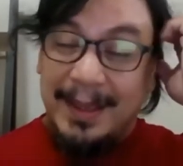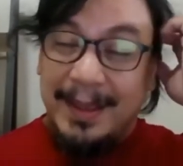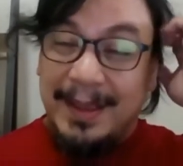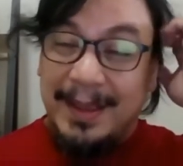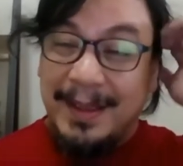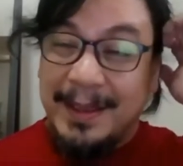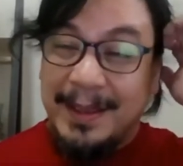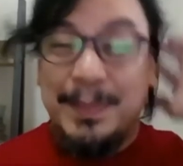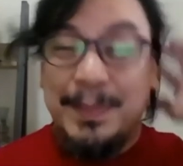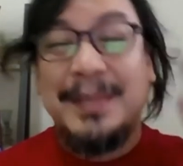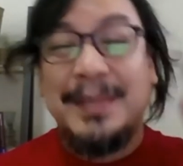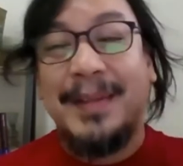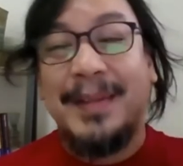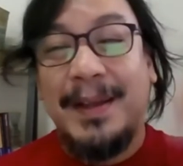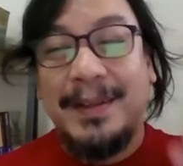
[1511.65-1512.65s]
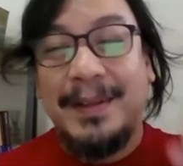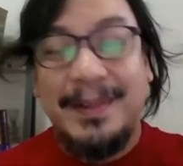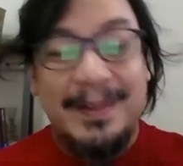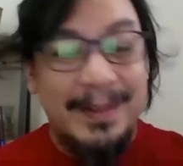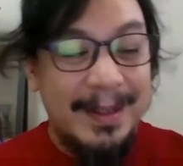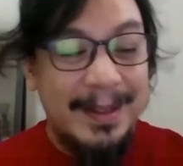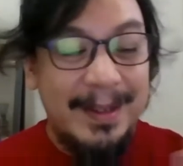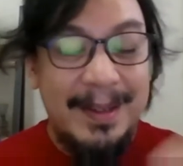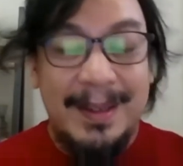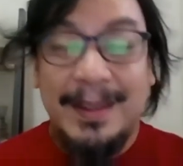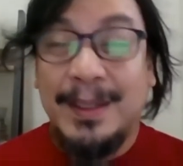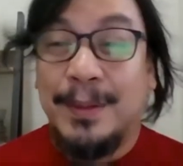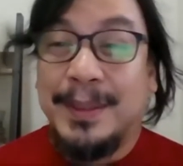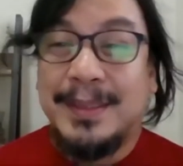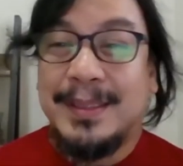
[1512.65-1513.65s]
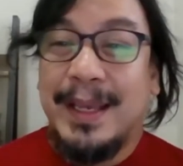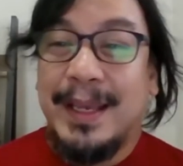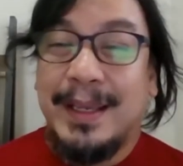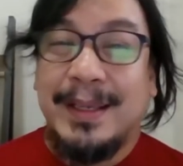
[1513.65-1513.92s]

it means that, it's like